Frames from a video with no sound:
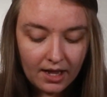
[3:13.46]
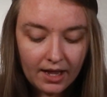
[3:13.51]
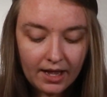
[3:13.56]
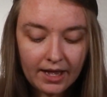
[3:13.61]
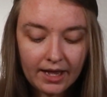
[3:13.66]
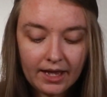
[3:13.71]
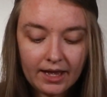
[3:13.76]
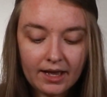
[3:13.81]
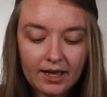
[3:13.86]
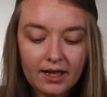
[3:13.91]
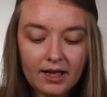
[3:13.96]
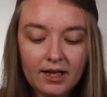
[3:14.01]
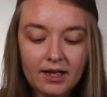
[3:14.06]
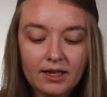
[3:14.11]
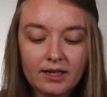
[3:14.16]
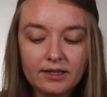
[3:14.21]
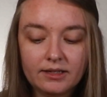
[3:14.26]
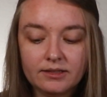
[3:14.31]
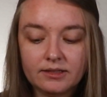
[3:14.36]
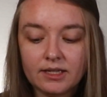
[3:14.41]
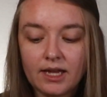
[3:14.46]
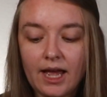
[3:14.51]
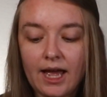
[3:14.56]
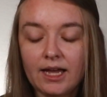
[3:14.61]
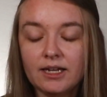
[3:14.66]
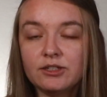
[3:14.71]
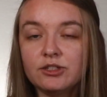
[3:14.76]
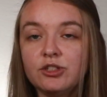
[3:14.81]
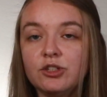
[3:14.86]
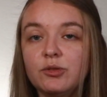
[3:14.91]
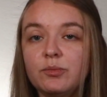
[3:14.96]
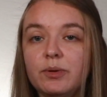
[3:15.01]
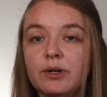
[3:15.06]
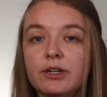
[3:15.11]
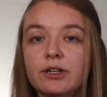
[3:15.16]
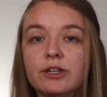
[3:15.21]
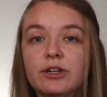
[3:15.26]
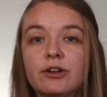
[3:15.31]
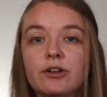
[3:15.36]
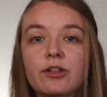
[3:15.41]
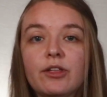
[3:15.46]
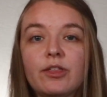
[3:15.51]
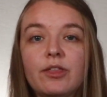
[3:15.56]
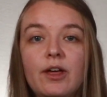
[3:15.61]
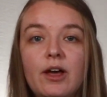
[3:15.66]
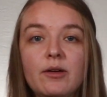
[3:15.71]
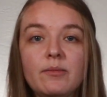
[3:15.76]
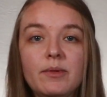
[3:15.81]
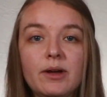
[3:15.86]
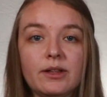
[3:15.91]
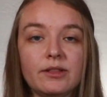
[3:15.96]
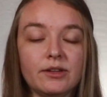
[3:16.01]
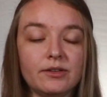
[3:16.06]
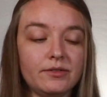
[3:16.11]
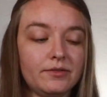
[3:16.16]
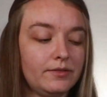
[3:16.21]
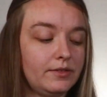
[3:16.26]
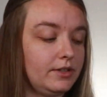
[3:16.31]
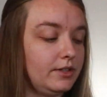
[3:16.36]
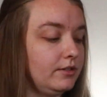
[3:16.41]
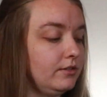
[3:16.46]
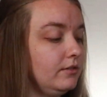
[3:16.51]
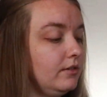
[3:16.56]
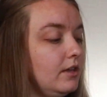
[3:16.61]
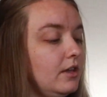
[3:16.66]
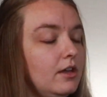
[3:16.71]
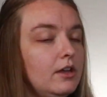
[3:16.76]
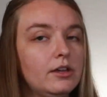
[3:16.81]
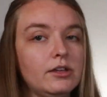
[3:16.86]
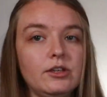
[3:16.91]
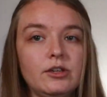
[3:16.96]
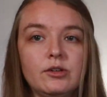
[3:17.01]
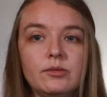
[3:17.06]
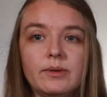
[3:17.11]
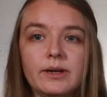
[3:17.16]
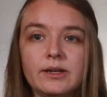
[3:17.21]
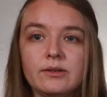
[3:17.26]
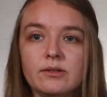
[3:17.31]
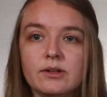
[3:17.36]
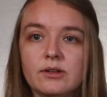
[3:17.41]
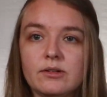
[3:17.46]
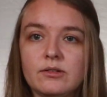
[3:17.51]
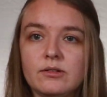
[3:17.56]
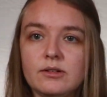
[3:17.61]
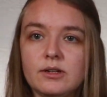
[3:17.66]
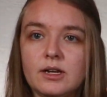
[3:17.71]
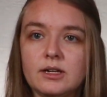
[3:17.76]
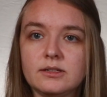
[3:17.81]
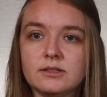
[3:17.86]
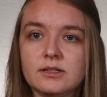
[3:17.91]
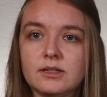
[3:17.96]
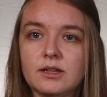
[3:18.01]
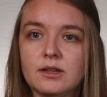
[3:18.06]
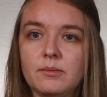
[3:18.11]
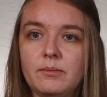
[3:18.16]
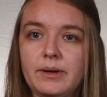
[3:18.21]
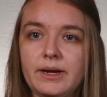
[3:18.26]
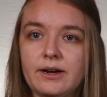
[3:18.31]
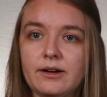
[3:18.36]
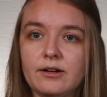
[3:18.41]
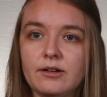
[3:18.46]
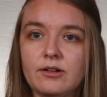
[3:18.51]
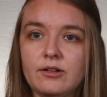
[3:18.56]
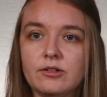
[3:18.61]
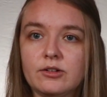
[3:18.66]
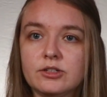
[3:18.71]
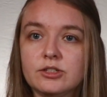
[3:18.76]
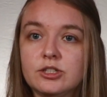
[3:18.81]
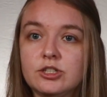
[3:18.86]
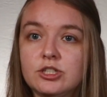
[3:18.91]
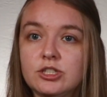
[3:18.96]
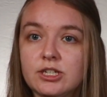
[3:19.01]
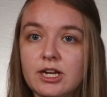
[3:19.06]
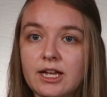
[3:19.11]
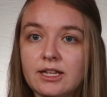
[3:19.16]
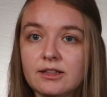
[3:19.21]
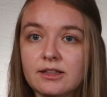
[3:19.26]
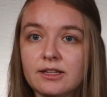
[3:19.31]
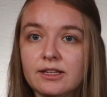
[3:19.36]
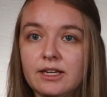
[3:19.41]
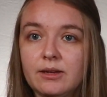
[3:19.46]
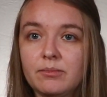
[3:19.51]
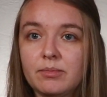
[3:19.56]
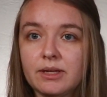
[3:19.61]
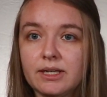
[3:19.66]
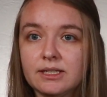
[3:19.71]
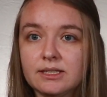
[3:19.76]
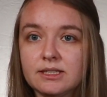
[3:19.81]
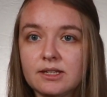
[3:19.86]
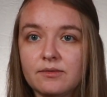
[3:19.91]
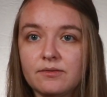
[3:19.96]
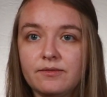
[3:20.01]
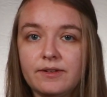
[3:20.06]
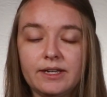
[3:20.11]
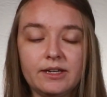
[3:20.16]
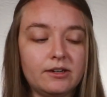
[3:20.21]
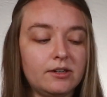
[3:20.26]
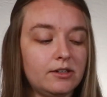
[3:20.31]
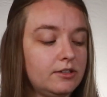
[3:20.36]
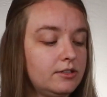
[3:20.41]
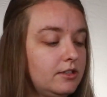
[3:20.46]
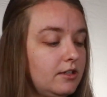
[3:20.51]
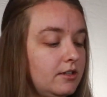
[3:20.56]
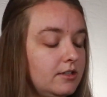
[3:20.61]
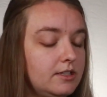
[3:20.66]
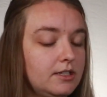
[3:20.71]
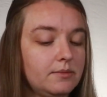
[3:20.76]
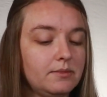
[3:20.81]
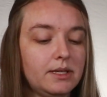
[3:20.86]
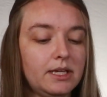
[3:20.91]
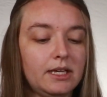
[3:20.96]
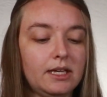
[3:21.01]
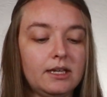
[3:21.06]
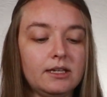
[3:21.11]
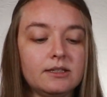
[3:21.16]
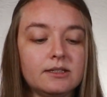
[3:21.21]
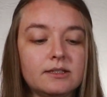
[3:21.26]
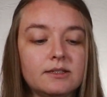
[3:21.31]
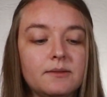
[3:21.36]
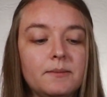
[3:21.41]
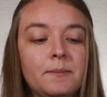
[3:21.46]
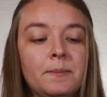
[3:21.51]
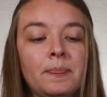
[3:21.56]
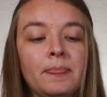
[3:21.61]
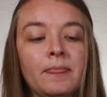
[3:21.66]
And as you put your thumb on the flute, you might want to hold on to the barrel or gently place some fingers on some keys.